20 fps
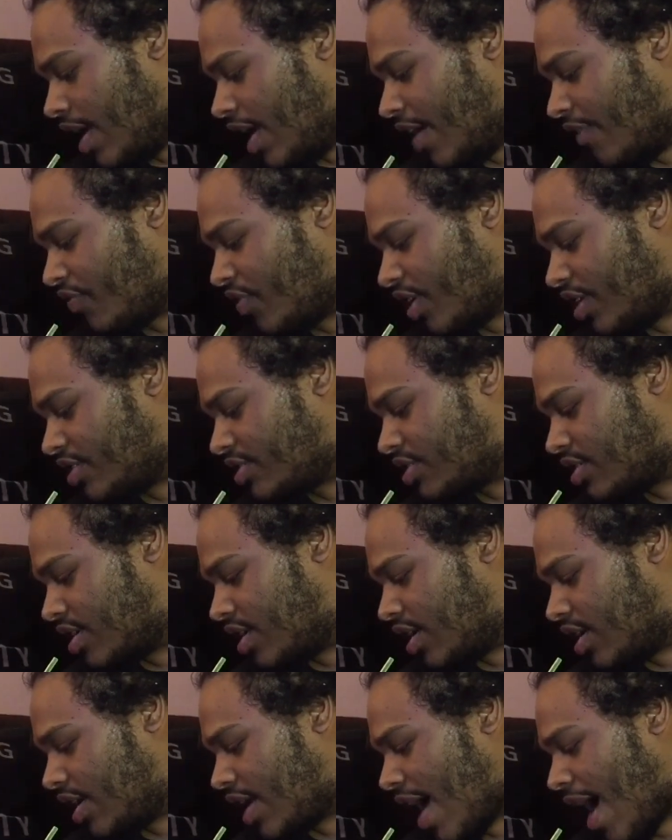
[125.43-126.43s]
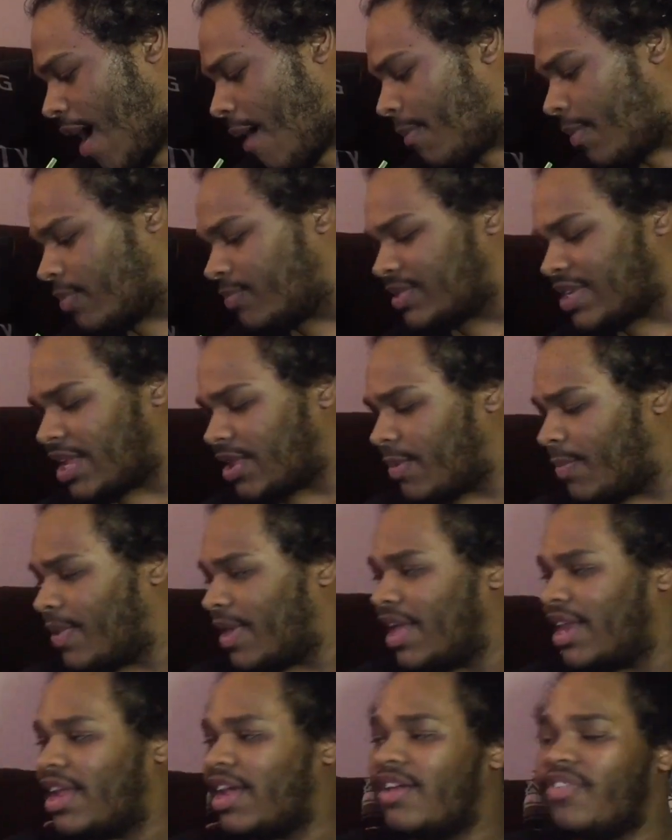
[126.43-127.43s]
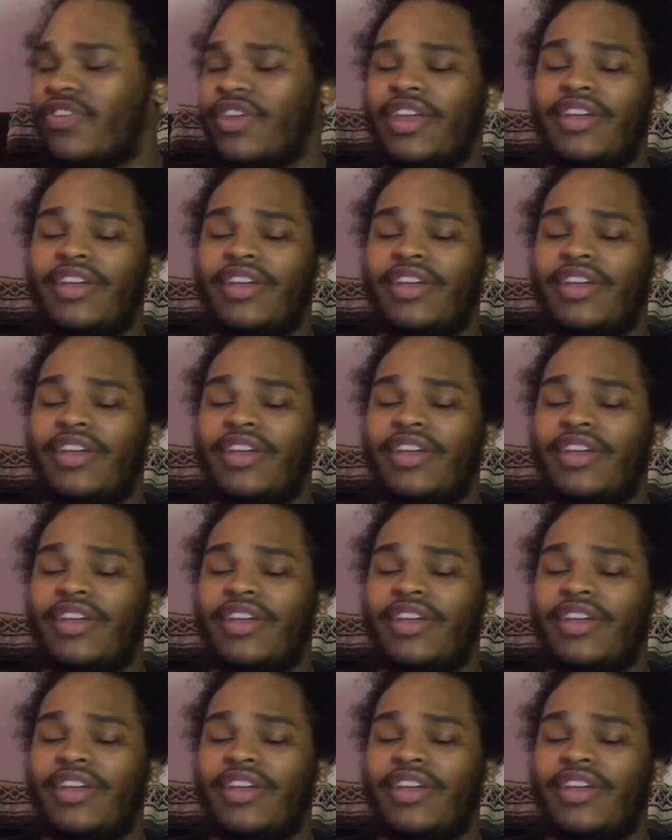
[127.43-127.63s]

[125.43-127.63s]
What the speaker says: If there's good albums at the beginning of the